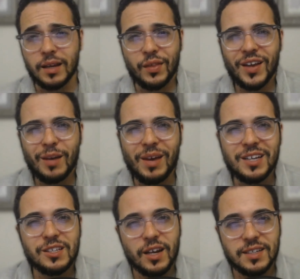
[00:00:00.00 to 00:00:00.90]
think it makes
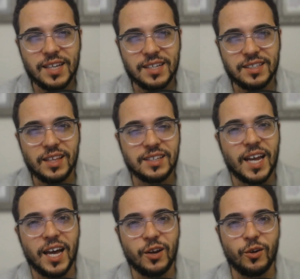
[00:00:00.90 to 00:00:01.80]
a lot of sense that these
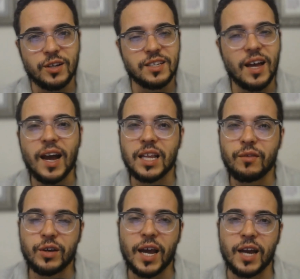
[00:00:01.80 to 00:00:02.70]
categories, these
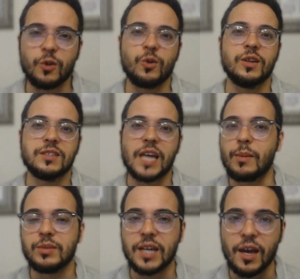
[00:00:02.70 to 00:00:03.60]
high-level categories, come
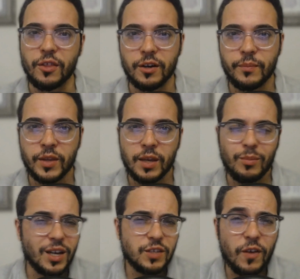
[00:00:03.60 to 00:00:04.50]
together.
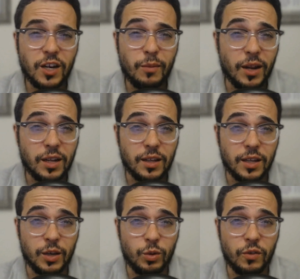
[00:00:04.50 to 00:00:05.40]
Because
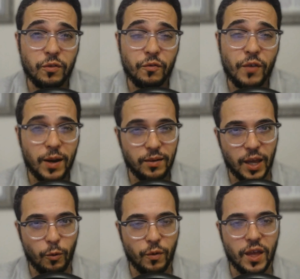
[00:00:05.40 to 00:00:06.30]
fundamentally, we've found
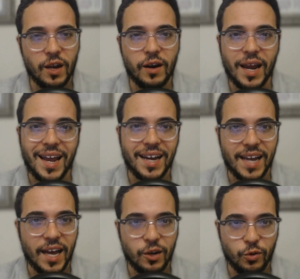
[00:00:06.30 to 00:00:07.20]
that within our AI
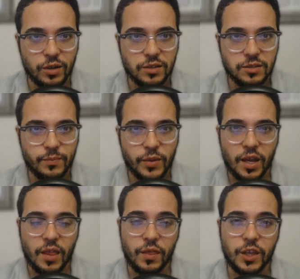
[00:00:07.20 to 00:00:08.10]
categories,
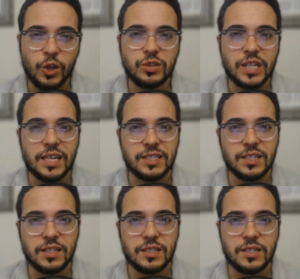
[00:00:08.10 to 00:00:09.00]
the use
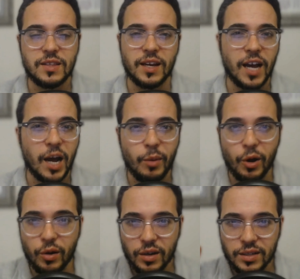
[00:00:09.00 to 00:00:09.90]
cases that come
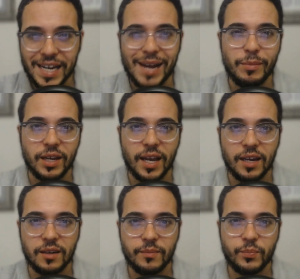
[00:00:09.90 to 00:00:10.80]
out time and
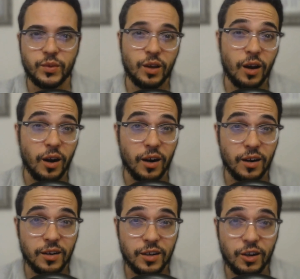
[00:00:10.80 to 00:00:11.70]
again
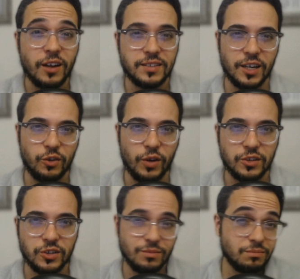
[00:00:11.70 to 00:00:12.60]
are content
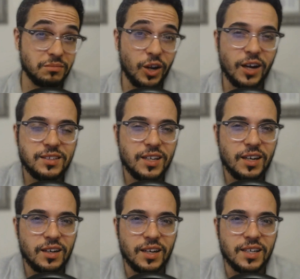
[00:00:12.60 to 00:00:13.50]
creation.
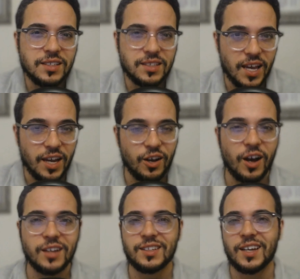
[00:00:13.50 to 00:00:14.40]
Content is king.
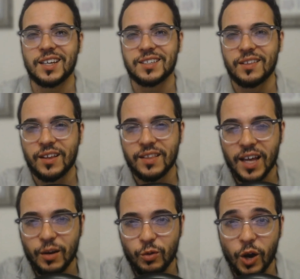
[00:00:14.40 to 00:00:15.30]
Content is something
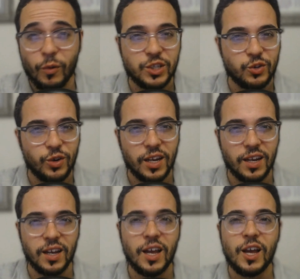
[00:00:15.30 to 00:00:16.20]
that we're always
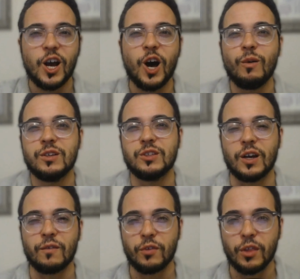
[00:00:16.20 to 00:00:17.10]
creating, always
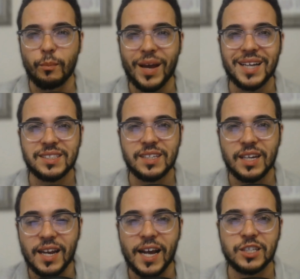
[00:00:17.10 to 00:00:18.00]
looking for the best
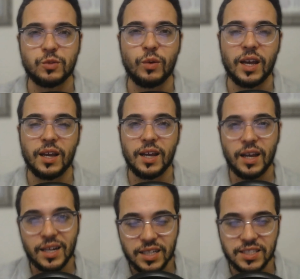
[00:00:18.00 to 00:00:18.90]
next way
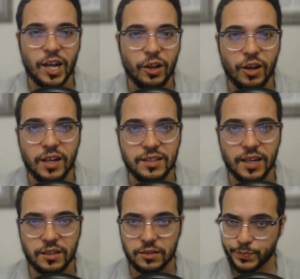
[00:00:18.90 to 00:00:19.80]
to scale content,